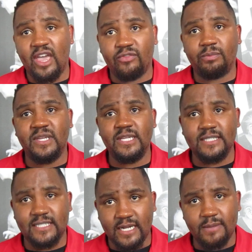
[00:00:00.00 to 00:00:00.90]
have
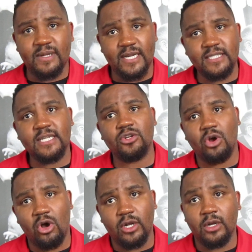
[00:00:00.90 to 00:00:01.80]
been deliberated
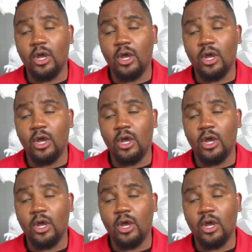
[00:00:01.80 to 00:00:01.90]
on